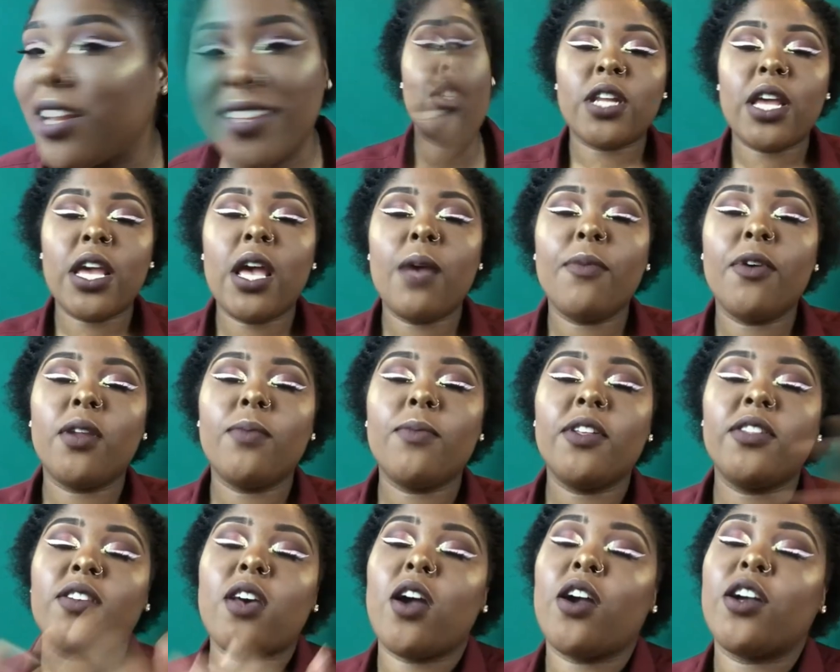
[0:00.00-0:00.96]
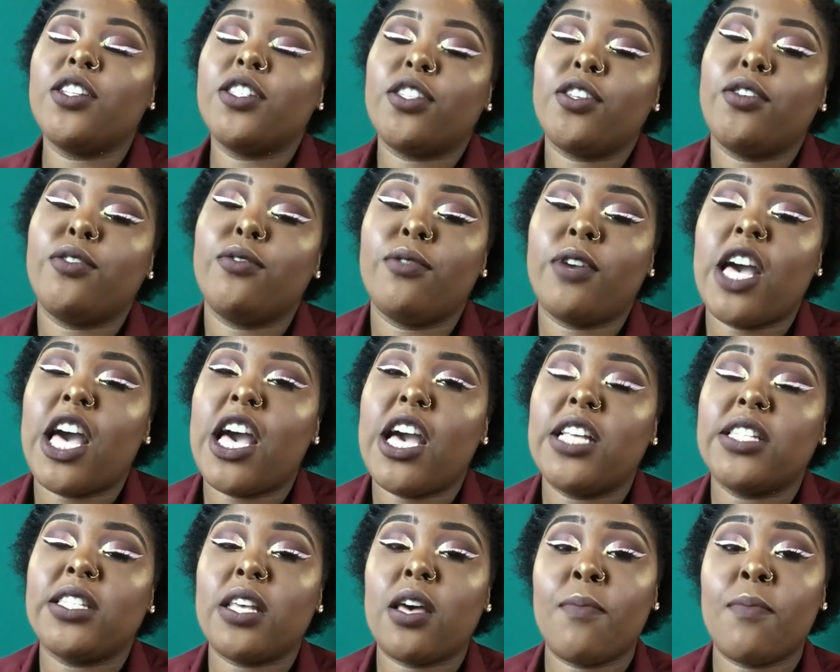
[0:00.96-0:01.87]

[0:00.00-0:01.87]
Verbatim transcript: So today I'm going to be talking to you guys